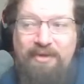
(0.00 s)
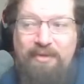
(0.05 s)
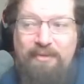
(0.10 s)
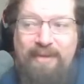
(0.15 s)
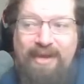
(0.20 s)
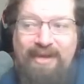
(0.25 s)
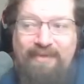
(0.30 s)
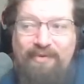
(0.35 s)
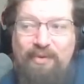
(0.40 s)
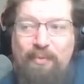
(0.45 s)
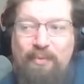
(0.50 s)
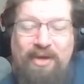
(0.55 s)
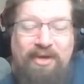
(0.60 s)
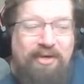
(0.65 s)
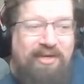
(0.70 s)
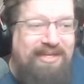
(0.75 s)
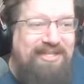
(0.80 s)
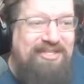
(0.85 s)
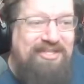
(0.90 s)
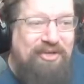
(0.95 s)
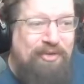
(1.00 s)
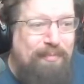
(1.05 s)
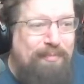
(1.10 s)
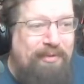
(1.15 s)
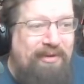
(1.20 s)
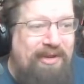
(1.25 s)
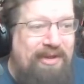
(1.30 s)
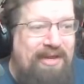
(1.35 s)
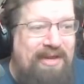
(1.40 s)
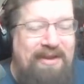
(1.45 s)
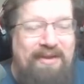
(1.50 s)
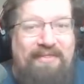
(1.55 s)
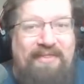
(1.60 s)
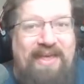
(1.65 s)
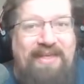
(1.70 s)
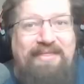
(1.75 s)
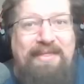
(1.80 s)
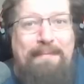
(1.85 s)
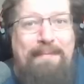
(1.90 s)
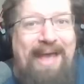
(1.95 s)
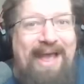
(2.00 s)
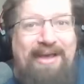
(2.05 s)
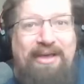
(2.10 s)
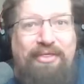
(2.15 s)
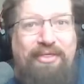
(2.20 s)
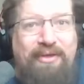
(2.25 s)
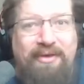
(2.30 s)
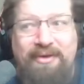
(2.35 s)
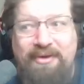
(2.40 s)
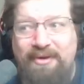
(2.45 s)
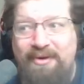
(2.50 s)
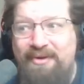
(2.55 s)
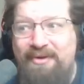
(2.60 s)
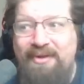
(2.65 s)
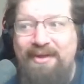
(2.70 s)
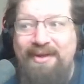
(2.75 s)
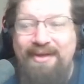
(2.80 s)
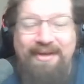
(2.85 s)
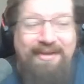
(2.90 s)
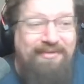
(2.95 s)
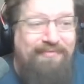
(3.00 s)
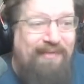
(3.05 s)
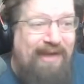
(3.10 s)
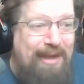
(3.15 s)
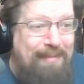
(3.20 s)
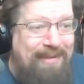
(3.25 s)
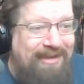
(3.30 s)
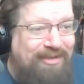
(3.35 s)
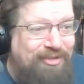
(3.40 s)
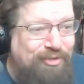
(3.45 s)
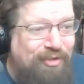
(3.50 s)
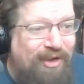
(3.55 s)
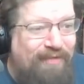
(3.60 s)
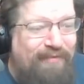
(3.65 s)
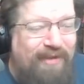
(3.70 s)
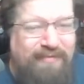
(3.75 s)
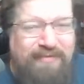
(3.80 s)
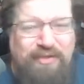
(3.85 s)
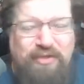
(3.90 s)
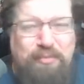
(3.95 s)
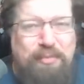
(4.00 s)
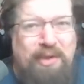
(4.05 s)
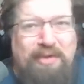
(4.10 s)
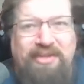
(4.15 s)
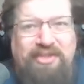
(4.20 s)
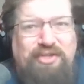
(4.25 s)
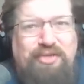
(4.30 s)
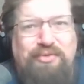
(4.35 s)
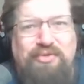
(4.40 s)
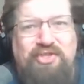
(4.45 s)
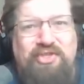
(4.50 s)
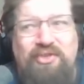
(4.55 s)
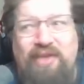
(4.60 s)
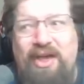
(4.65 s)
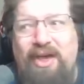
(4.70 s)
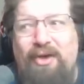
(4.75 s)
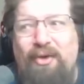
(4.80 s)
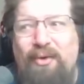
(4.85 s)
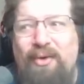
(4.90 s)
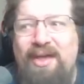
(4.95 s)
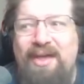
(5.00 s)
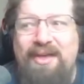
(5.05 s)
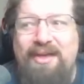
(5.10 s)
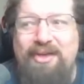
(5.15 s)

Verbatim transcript: You might even want to consider putting in like the Magatha card five minute draw five. It's probably too slow.